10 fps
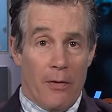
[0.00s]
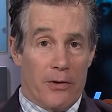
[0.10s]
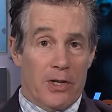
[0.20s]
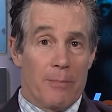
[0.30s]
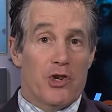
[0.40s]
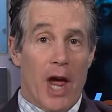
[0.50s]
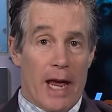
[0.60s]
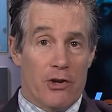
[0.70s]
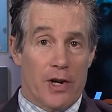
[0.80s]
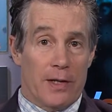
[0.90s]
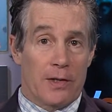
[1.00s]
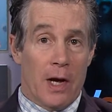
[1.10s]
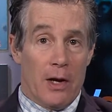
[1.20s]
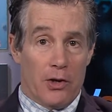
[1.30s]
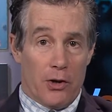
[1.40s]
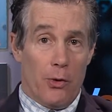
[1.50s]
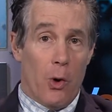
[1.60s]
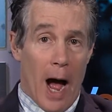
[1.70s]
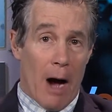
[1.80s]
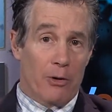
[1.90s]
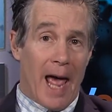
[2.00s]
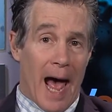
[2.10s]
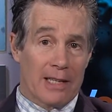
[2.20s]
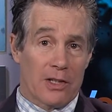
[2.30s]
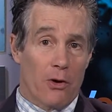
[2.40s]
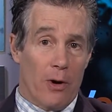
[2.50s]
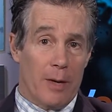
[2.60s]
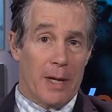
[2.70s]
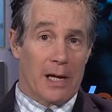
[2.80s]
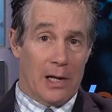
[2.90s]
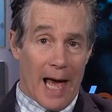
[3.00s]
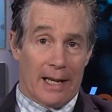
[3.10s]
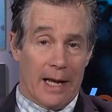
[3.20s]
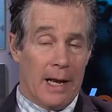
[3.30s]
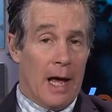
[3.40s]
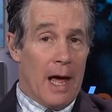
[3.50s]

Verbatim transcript: There's some changes to how tax is going to be collected